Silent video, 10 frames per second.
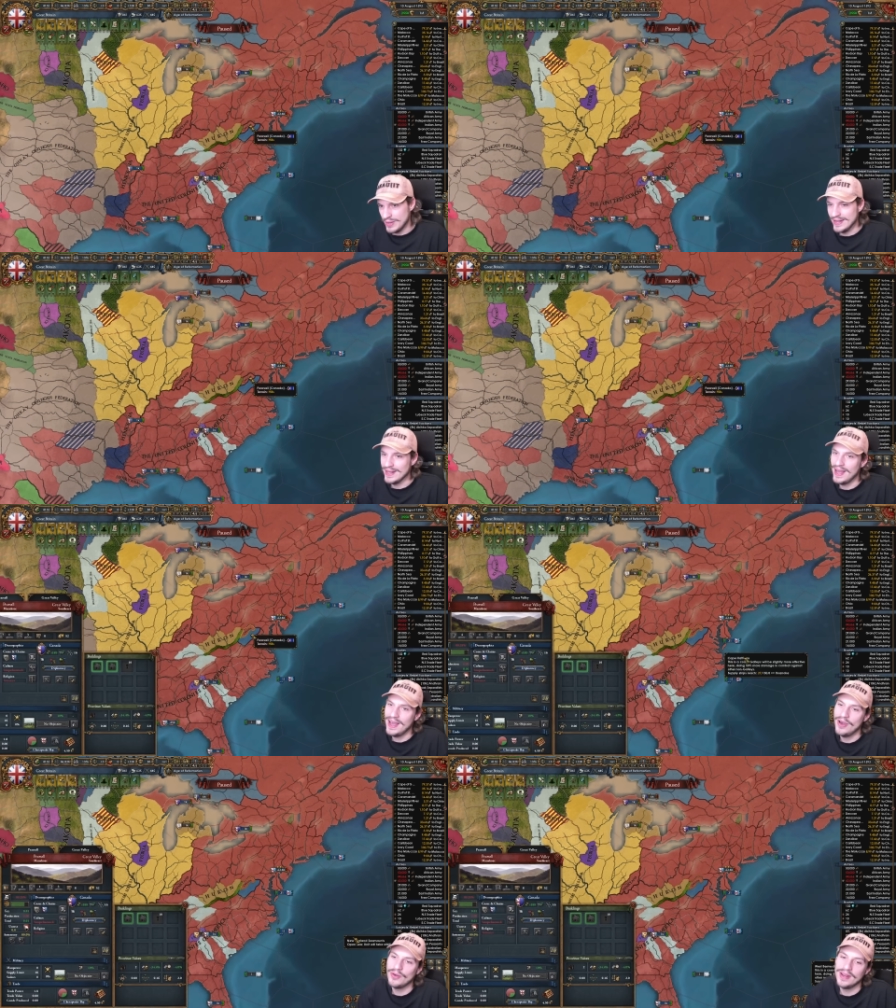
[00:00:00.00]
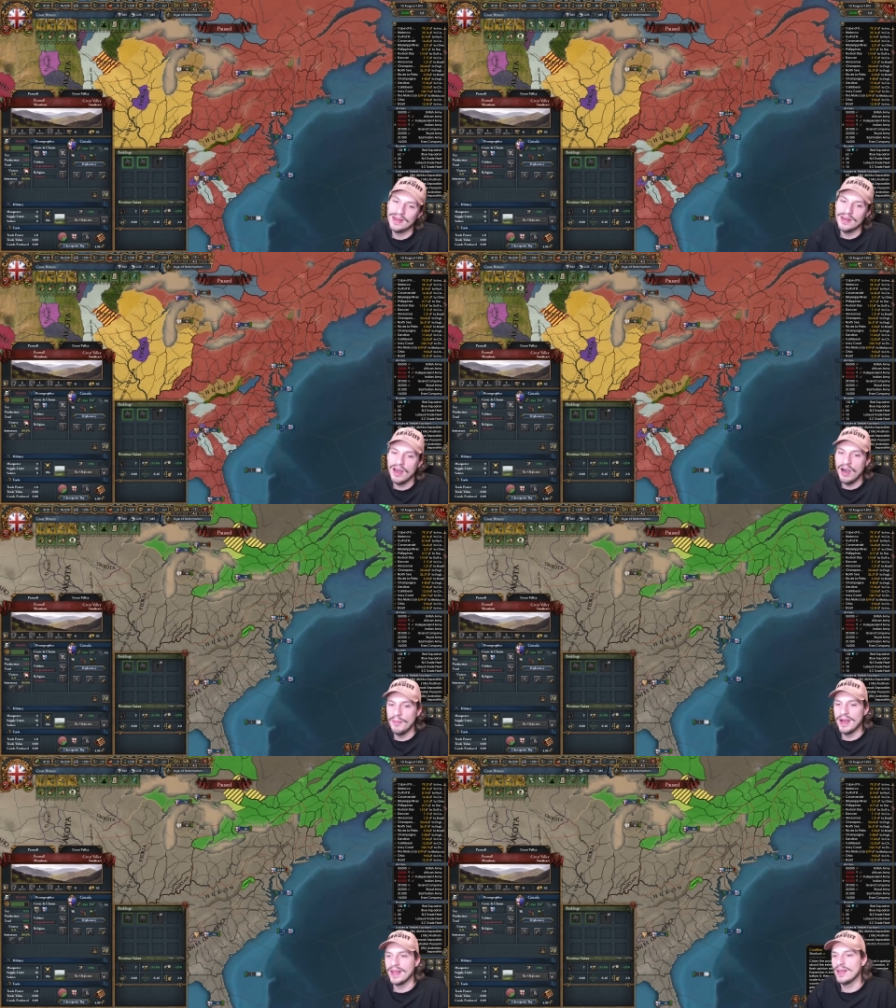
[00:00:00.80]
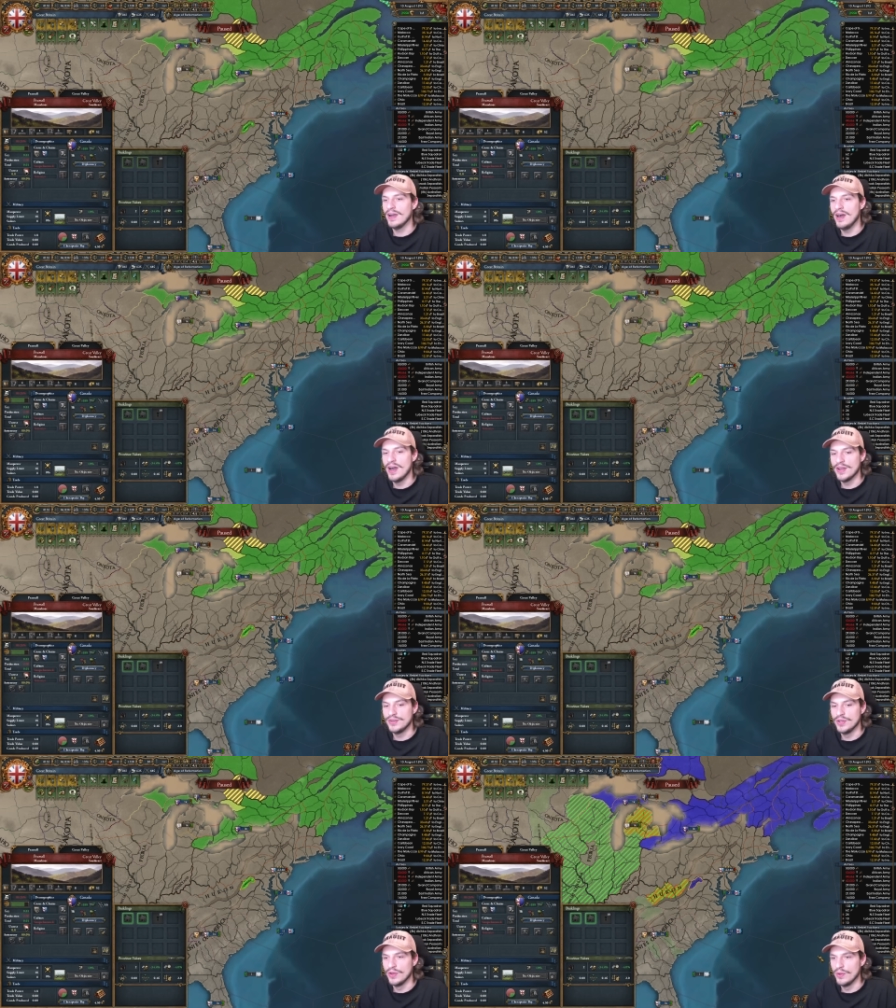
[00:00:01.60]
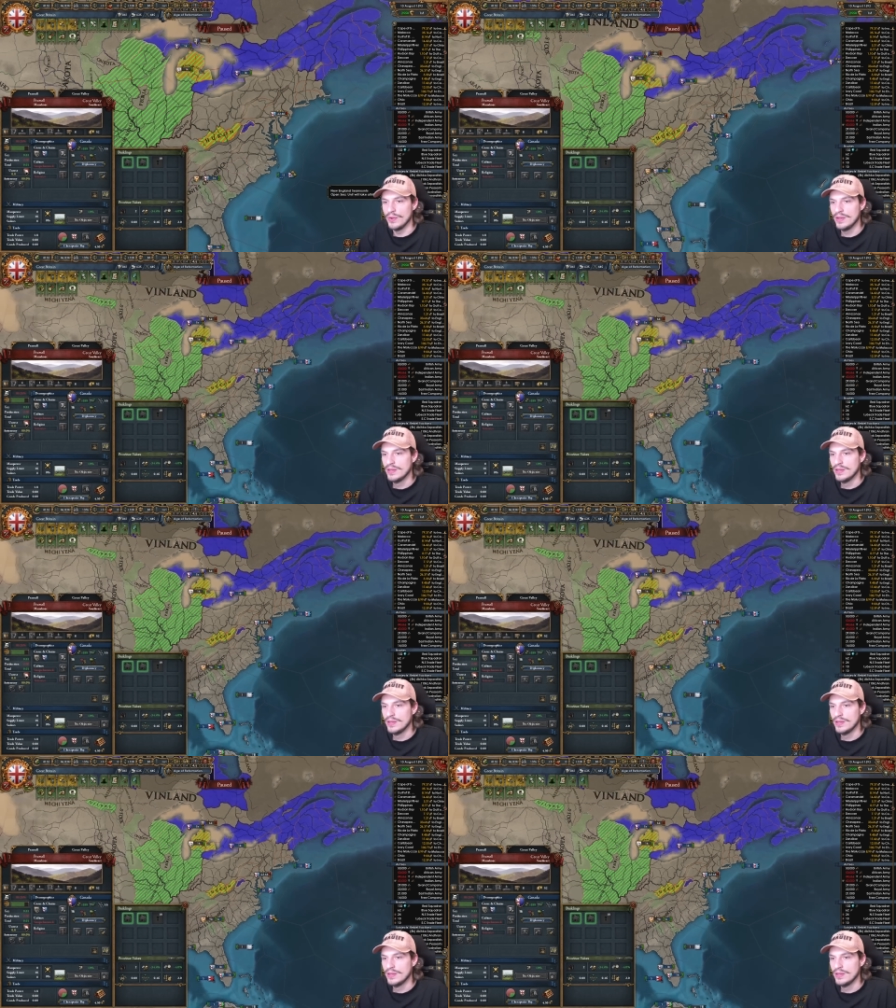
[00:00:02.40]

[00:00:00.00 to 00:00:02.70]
Wait, oh my God, dude.